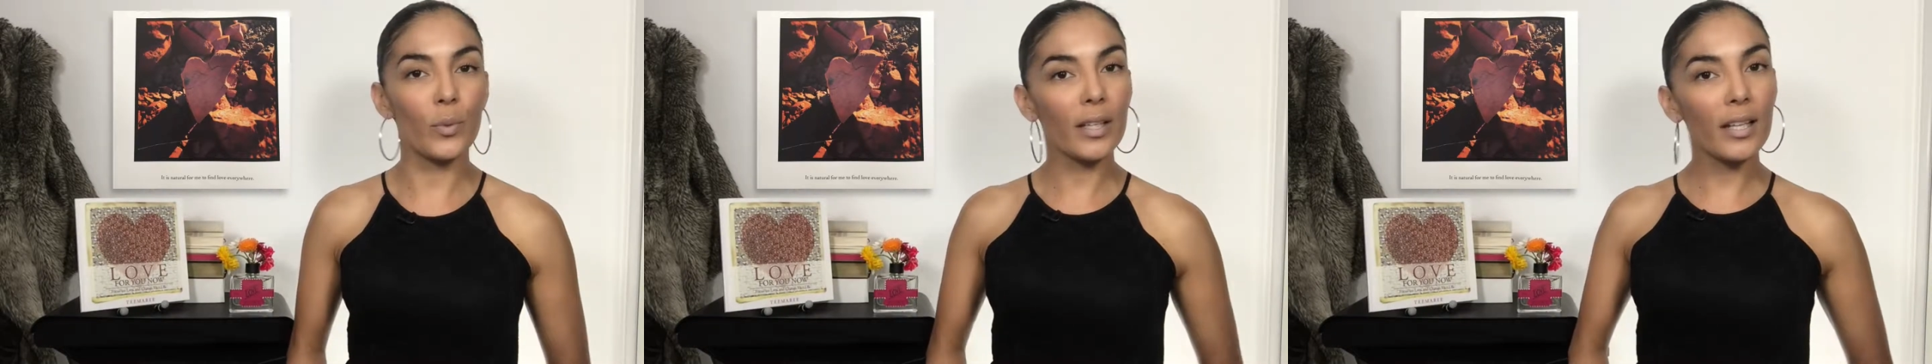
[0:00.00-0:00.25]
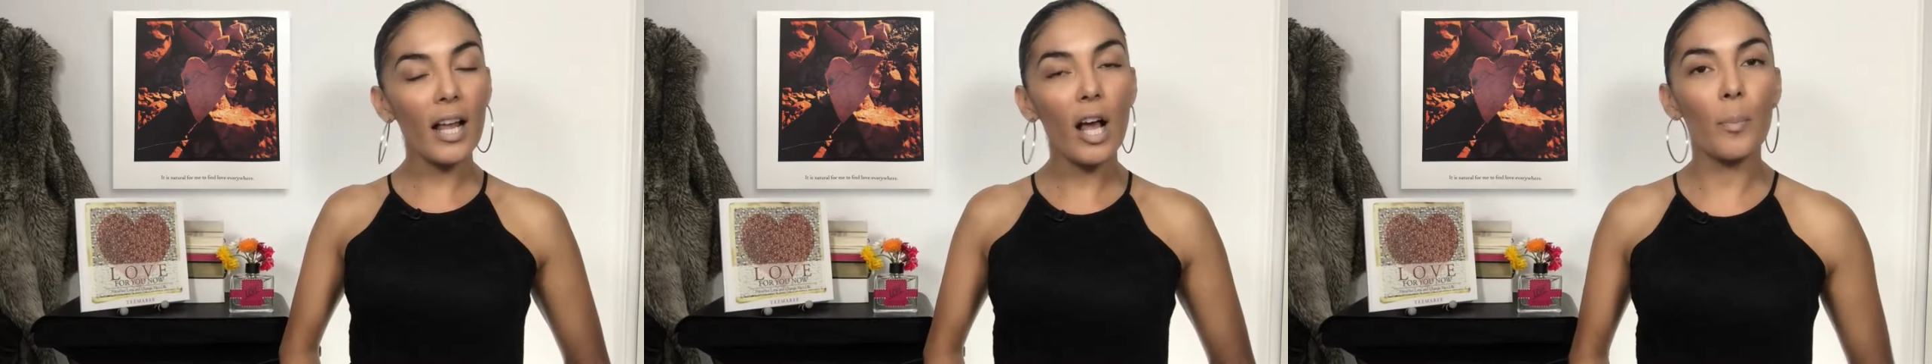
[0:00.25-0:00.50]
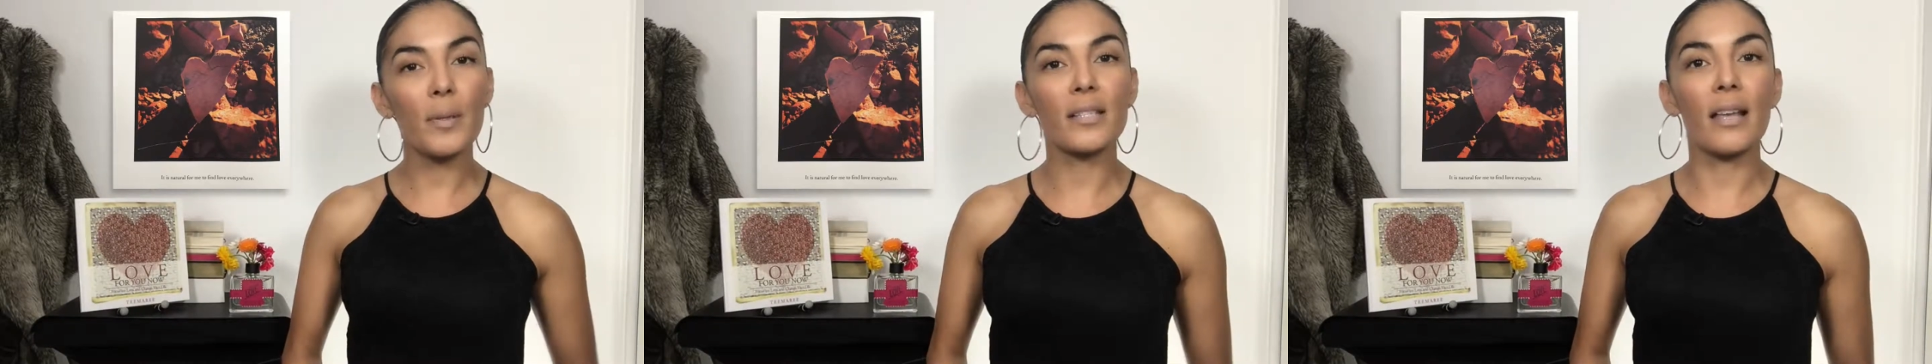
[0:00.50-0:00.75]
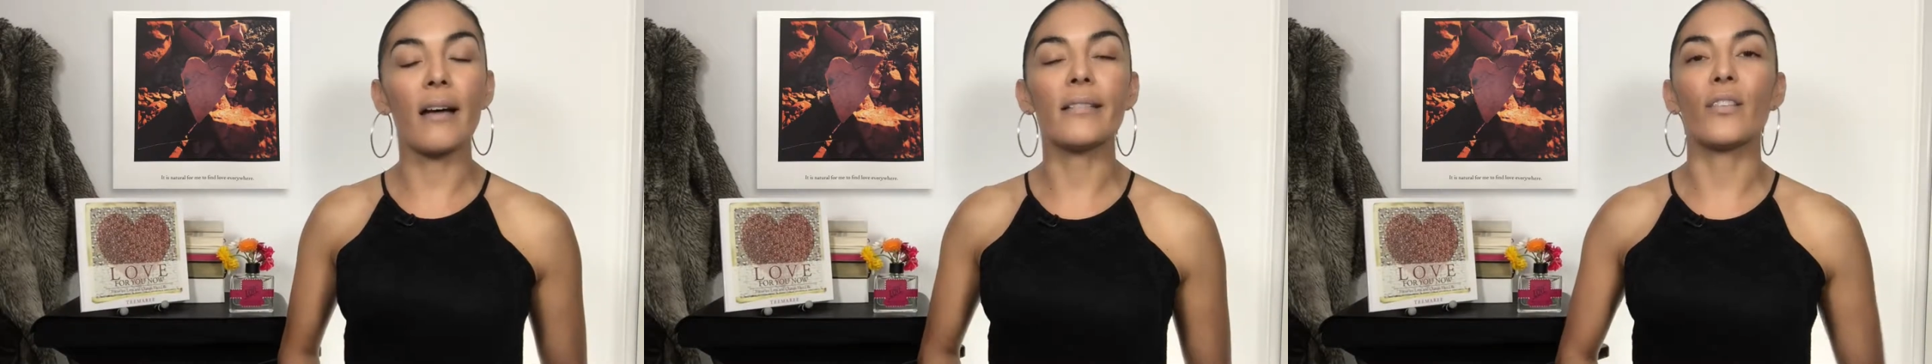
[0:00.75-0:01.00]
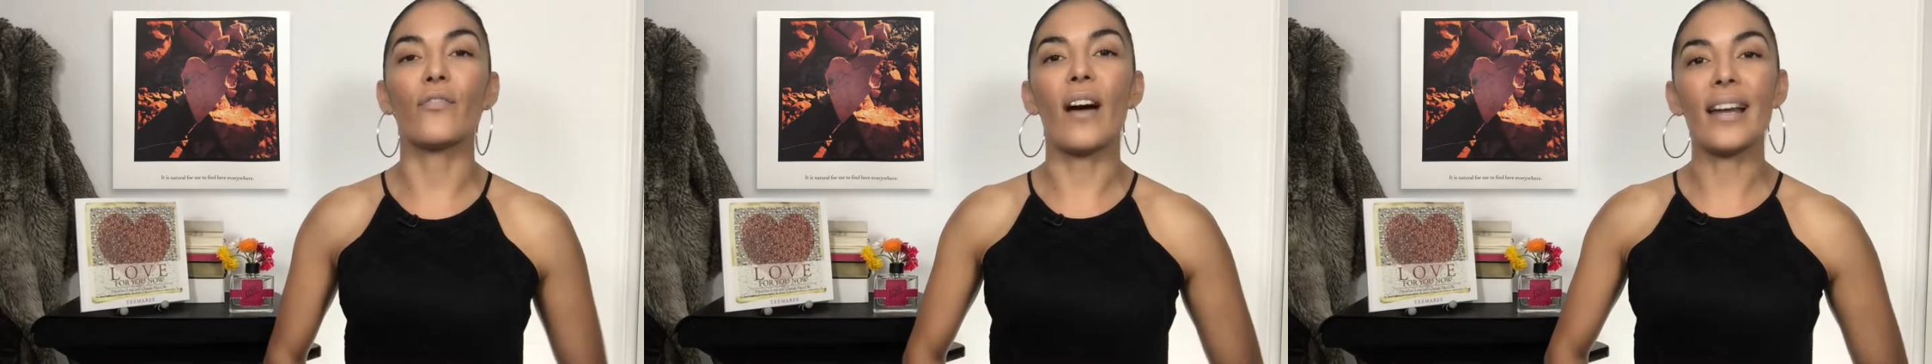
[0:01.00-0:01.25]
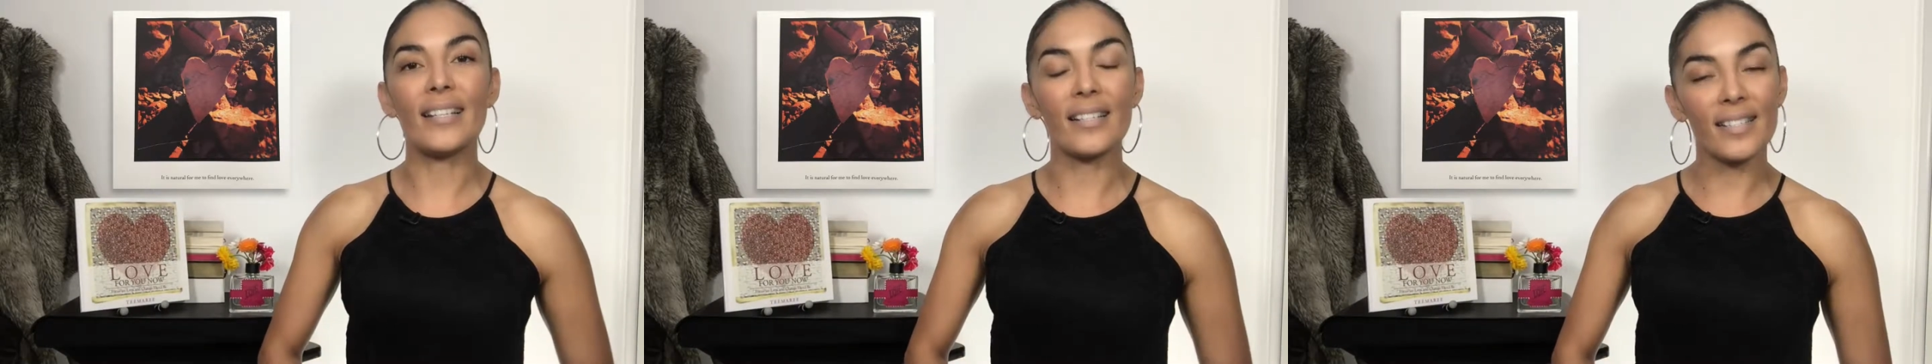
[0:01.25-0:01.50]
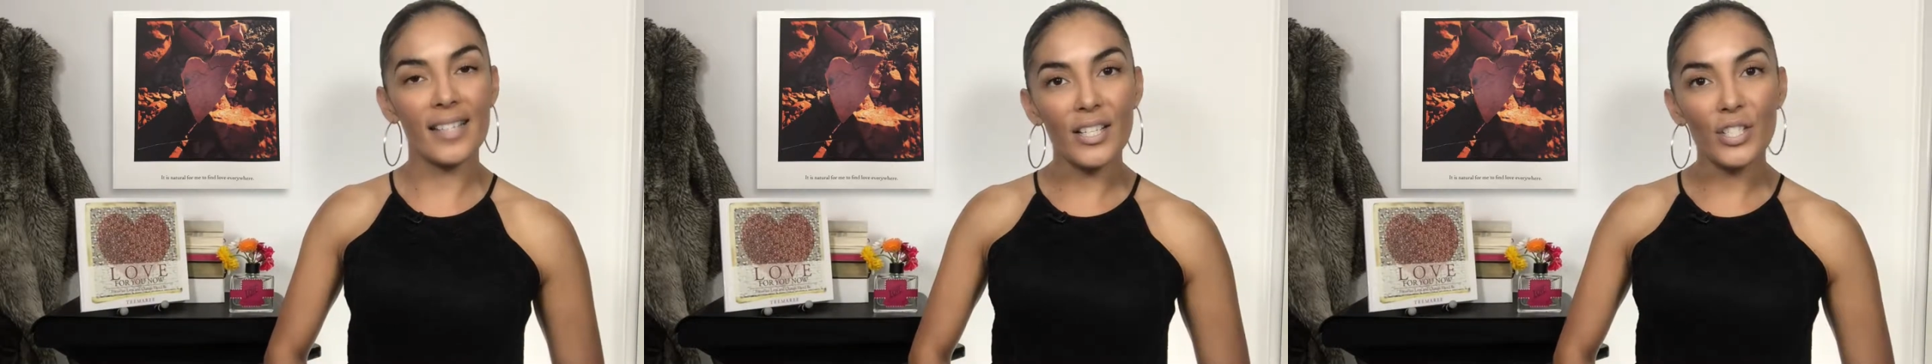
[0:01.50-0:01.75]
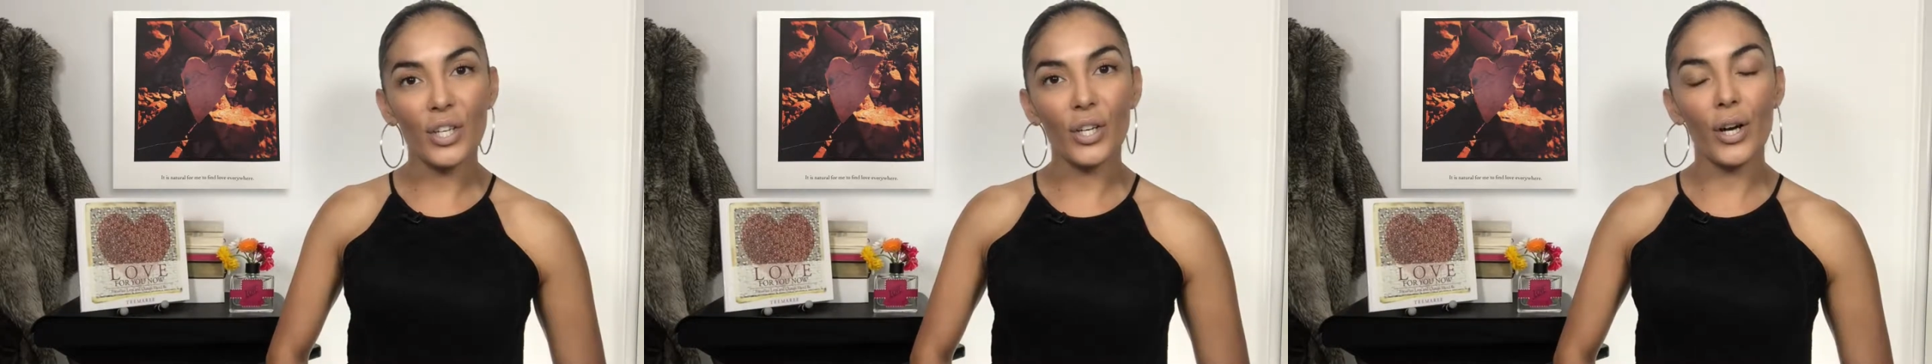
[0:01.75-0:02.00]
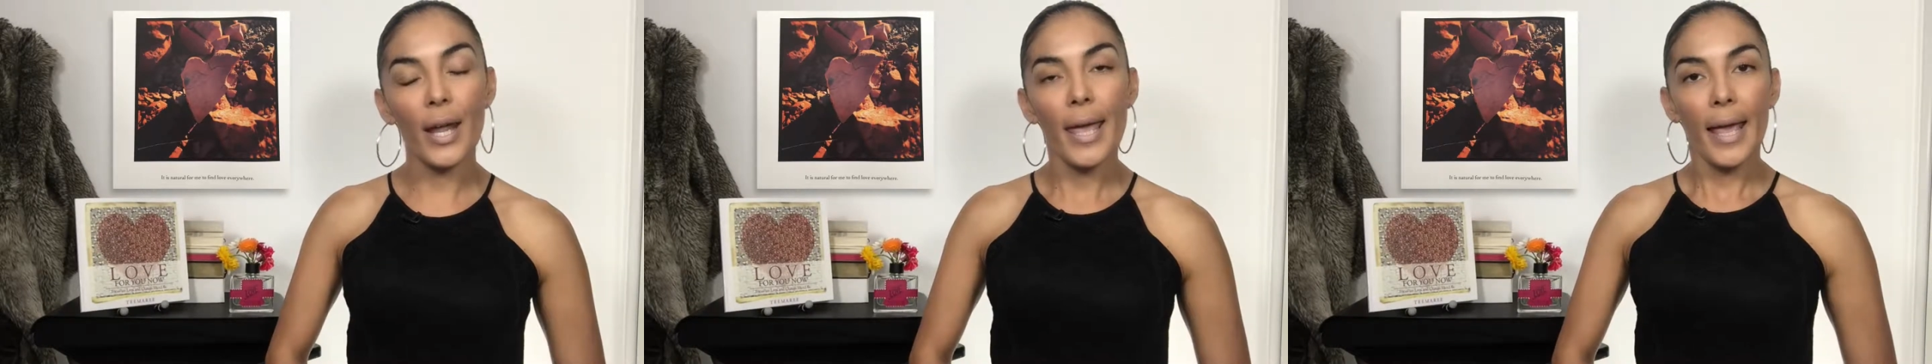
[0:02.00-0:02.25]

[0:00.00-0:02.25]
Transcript: really gonna help us out to find a center